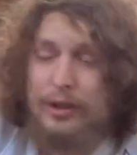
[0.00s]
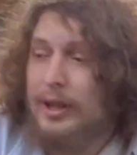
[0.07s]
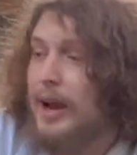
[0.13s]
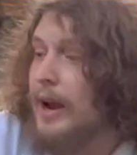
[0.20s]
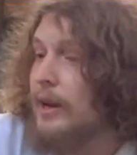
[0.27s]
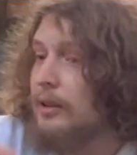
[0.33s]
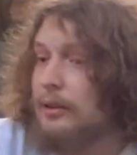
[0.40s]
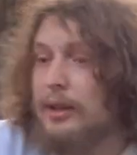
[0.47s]

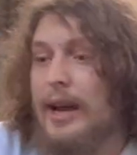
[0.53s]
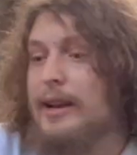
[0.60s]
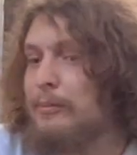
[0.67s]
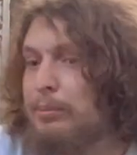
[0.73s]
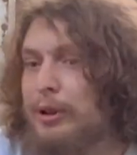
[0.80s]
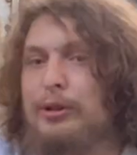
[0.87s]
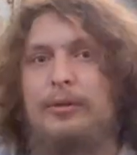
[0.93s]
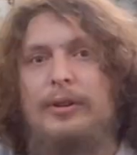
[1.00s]
like light
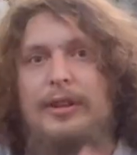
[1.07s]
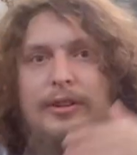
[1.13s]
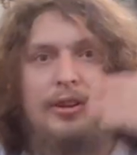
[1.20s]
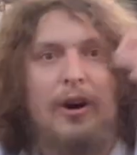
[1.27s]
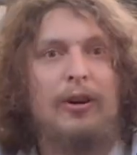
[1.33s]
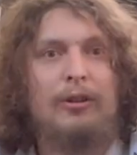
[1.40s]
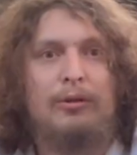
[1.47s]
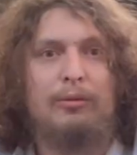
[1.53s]
blue to
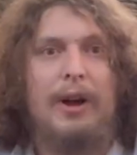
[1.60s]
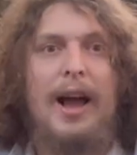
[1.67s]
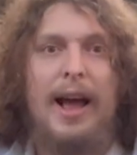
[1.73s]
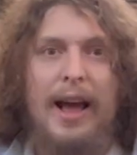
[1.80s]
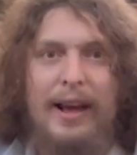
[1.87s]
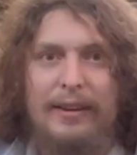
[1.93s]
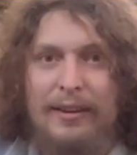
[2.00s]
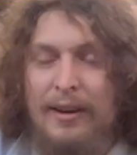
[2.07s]
dark
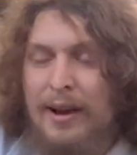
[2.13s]
red,